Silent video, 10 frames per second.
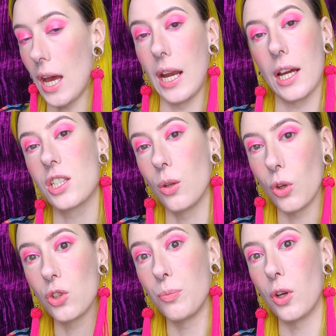And I actually
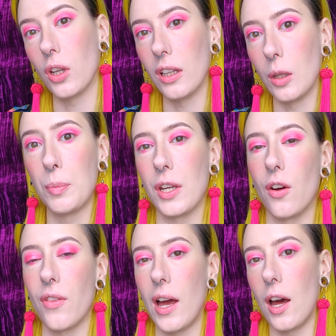want to put a little bit
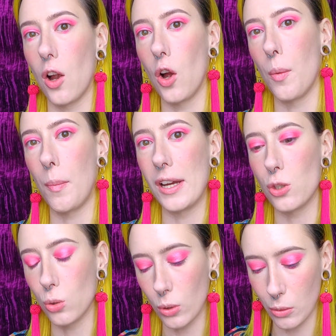of that on my
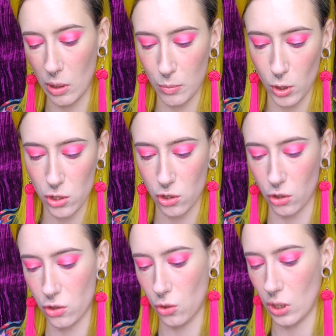221 brush
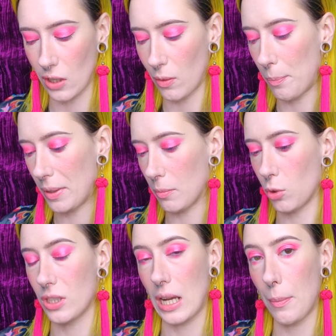just to give a bit
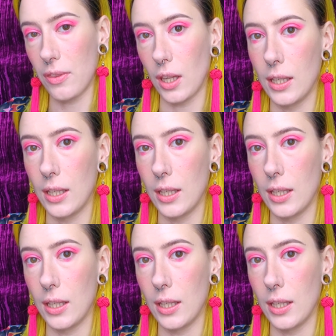more depth